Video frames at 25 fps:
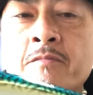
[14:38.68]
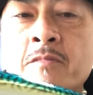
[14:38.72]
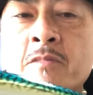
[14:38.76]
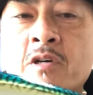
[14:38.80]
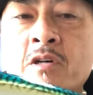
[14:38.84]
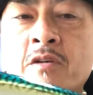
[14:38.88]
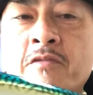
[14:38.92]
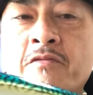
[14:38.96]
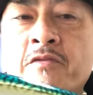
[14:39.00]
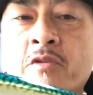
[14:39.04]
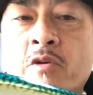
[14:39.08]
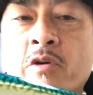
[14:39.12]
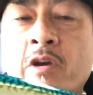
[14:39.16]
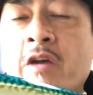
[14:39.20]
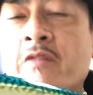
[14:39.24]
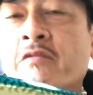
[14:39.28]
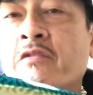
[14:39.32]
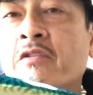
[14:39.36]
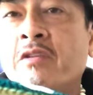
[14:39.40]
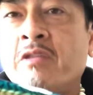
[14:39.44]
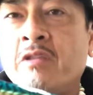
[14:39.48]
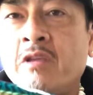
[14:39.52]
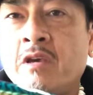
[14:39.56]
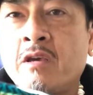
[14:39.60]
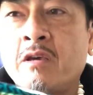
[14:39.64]
forever
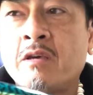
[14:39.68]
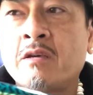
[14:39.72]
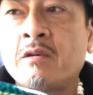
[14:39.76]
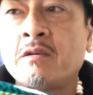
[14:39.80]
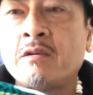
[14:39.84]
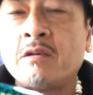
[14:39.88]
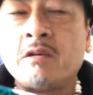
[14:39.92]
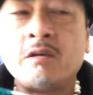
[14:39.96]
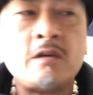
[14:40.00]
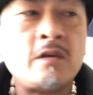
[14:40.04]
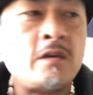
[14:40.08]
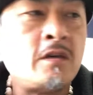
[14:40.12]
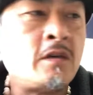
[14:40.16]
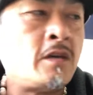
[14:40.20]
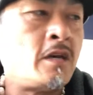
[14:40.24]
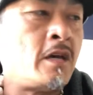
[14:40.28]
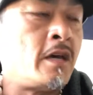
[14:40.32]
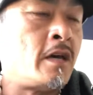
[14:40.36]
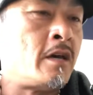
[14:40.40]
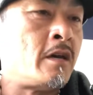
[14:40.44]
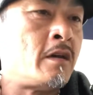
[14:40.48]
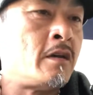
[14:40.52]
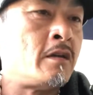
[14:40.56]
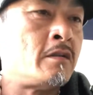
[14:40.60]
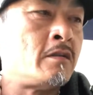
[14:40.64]
thing.
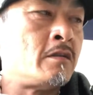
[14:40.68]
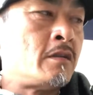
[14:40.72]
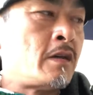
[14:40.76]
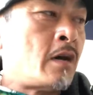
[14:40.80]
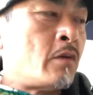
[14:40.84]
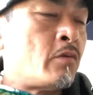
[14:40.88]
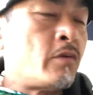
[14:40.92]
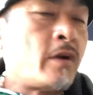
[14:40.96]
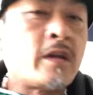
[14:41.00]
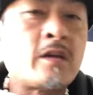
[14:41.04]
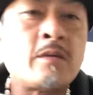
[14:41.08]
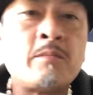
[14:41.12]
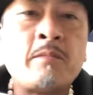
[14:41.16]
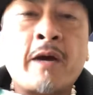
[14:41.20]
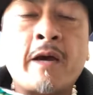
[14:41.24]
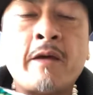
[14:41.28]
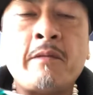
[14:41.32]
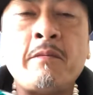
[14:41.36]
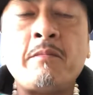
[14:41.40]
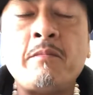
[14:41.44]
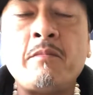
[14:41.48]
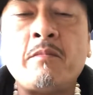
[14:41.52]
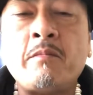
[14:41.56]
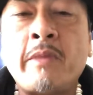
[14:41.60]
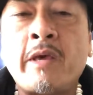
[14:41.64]
And I recommend
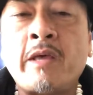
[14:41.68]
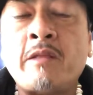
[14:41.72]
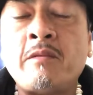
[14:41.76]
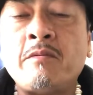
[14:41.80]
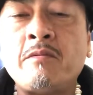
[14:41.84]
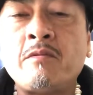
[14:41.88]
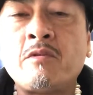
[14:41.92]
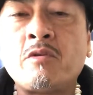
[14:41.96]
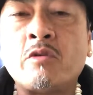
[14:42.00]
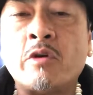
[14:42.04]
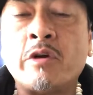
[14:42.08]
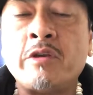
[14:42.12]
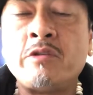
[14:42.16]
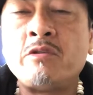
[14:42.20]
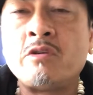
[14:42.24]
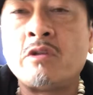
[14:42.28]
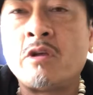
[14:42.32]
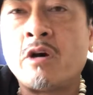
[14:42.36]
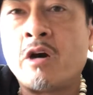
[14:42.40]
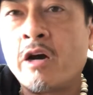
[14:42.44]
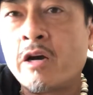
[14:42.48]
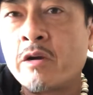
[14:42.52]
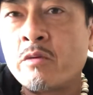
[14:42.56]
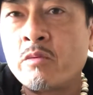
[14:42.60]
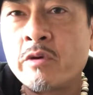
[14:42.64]
going to the
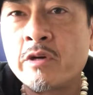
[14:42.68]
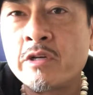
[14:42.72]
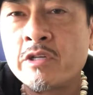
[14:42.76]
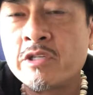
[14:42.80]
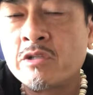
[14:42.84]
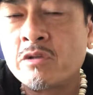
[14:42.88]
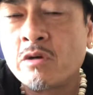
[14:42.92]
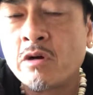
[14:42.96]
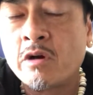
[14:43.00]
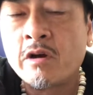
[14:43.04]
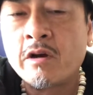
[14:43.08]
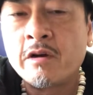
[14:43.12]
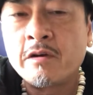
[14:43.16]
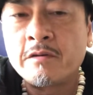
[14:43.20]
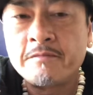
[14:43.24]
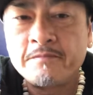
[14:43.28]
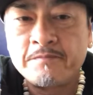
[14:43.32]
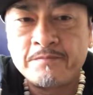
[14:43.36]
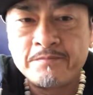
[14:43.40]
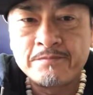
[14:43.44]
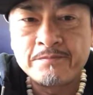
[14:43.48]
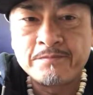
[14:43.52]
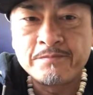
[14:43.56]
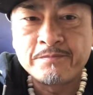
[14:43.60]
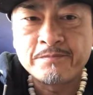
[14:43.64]
hardware store
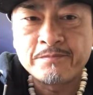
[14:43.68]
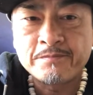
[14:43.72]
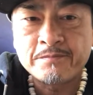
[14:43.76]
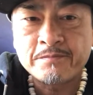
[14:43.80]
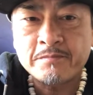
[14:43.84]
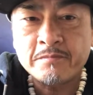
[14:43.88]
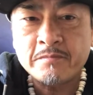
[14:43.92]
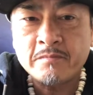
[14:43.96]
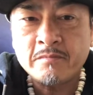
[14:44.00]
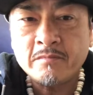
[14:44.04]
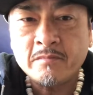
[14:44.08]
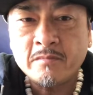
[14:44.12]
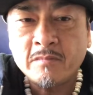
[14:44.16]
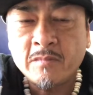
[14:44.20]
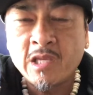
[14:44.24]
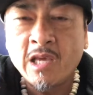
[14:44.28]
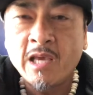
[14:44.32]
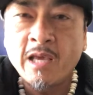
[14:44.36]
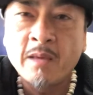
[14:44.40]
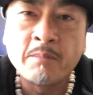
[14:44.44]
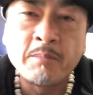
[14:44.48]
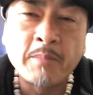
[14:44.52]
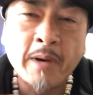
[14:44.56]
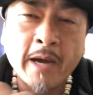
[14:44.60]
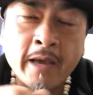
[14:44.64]

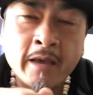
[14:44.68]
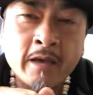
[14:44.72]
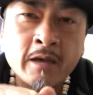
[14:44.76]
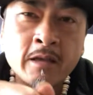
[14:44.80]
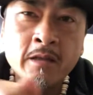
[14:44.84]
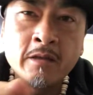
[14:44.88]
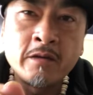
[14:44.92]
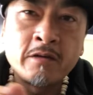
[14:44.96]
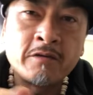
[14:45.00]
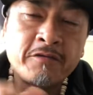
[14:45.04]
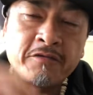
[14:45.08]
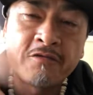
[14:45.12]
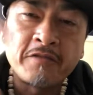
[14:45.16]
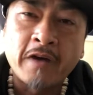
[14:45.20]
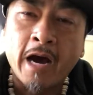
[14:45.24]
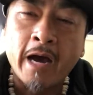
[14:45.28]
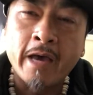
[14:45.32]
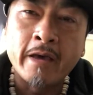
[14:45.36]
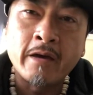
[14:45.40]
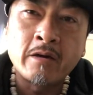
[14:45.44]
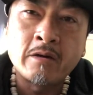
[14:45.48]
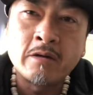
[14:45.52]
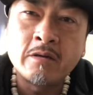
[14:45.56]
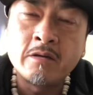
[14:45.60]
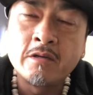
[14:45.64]
and buying a little
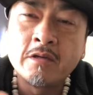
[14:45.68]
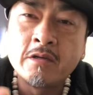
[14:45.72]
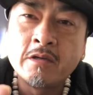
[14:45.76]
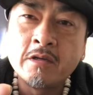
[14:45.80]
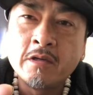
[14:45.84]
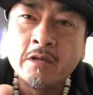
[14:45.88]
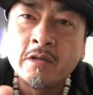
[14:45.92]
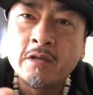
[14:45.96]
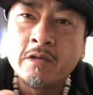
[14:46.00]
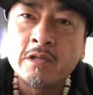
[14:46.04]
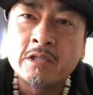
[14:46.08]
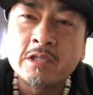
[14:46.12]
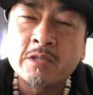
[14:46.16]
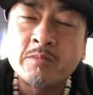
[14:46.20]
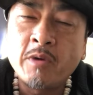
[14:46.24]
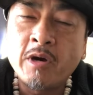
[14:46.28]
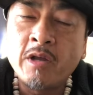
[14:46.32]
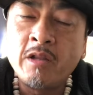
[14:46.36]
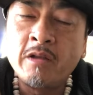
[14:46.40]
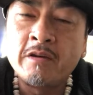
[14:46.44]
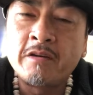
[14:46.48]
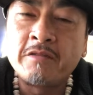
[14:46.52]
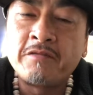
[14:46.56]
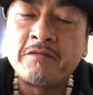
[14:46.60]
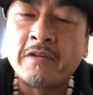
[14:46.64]
file, small
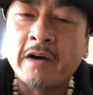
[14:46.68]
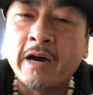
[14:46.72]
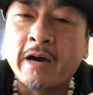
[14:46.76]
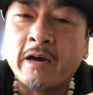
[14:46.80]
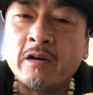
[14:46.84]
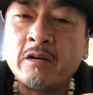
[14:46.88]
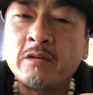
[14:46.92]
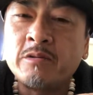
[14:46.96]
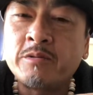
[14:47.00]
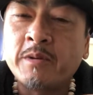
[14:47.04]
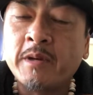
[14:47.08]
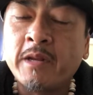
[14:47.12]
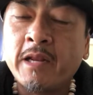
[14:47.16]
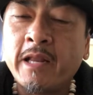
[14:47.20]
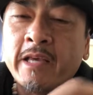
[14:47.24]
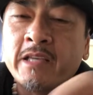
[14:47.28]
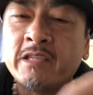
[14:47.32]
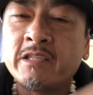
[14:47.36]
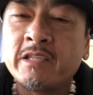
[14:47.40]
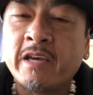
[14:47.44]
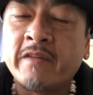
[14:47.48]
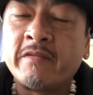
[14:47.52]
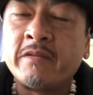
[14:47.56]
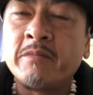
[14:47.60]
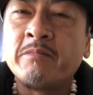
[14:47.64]
little file. It's probably like
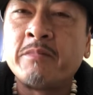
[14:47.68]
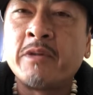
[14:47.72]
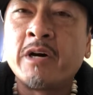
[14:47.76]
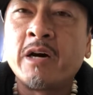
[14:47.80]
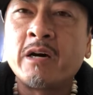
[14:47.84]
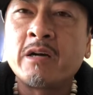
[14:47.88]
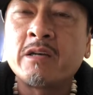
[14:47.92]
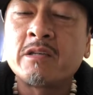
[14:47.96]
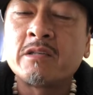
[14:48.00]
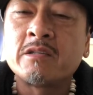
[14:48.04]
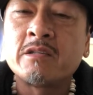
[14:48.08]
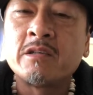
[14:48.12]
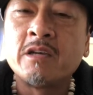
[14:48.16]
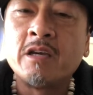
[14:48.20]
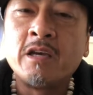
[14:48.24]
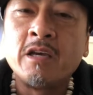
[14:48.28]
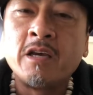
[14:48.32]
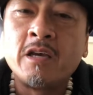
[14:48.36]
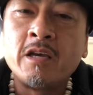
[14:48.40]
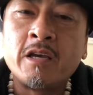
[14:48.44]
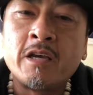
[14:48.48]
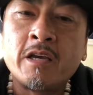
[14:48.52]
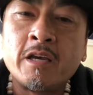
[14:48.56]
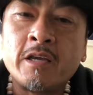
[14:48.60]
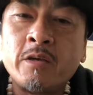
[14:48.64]
$7.
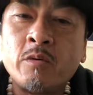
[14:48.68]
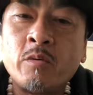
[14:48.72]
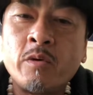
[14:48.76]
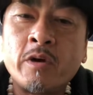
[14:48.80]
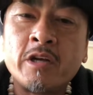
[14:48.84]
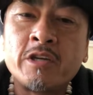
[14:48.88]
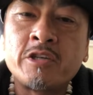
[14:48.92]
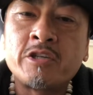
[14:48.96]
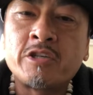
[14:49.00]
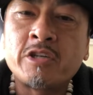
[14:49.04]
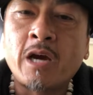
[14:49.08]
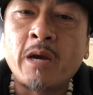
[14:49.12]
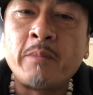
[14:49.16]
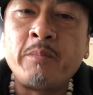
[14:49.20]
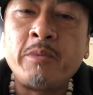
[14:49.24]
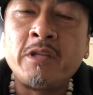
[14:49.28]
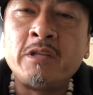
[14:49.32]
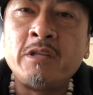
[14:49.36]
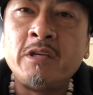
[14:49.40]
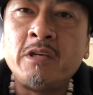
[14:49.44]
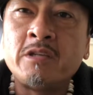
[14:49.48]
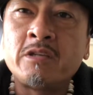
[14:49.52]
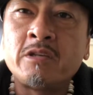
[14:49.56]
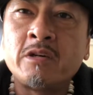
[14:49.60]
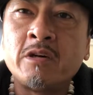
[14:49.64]
And you want to sharpen
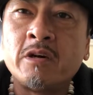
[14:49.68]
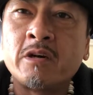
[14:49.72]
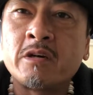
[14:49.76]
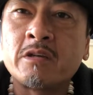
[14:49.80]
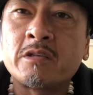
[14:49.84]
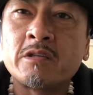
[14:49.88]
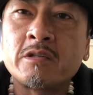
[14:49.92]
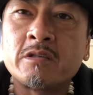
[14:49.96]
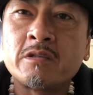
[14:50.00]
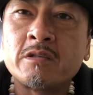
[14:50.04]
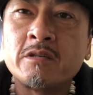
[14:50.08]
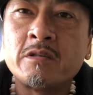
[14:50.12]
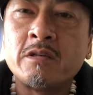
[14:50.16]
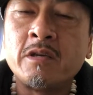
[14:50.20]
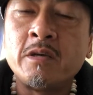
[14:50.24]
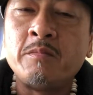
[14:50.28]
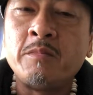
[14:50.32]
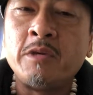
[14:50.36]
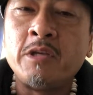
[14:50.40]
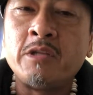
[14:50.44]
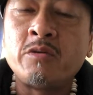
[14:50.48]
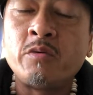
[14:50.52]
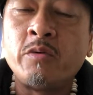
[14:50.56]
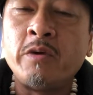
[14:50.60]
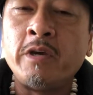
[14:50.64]
these hooks in
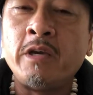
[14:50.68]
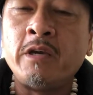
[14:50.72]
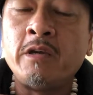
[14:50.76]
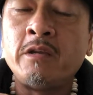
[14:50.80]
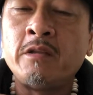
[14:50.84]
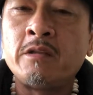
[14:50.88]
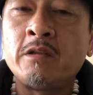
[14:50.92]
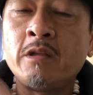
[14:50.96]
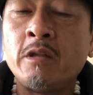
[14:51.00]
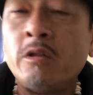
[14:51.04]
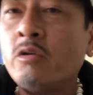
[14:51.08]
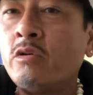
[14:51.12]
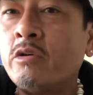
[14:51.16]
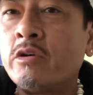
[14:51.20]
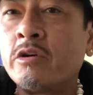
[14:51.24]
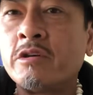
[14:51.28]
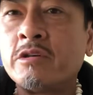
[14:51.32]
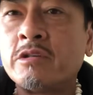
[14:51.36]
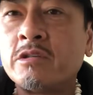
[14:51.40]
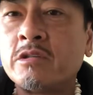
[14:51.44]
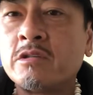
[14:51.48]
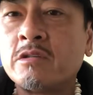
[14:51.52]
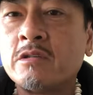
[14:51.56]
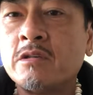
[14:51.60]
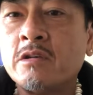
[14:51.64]
between the
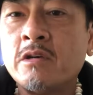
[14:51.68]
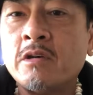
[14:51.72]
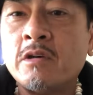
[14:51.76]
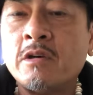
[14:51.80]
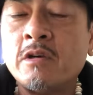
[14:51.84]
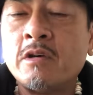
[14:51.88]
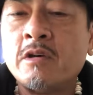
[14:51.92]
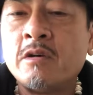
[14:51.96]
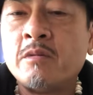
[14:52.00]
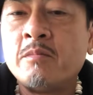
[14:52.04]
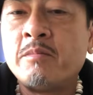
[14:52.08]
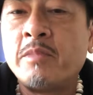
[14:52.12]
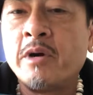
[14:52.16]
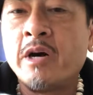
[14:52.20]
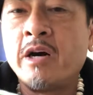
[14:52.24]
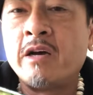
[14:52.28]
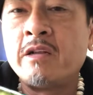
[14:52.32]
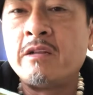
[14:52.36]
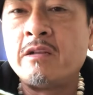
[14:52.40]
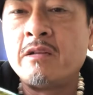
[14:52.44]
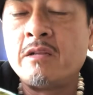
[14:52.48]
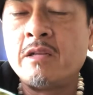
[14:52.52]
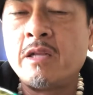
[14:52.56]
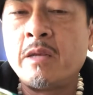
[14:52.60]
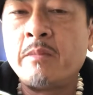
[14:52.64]
lures. But
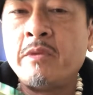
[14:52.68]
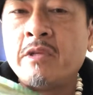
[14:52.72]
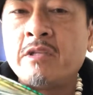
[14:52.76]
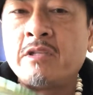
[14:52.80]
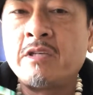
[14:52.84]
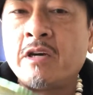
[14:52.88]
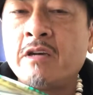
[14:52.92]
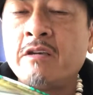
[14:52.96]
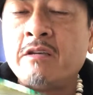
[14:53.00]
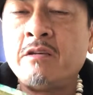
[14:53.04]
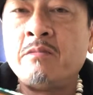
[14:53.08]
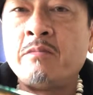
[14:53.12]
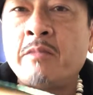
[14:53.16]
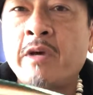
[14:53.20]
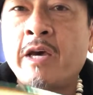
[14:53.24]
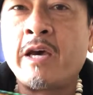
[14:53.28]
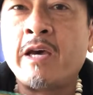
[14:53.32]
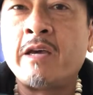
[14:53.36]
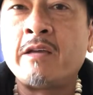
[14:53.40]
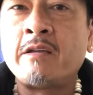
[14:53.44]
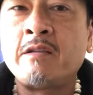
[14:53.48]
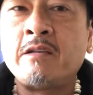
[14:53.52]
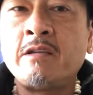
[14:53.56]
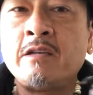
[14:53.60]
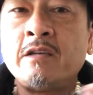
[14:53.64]
let me tell you, man,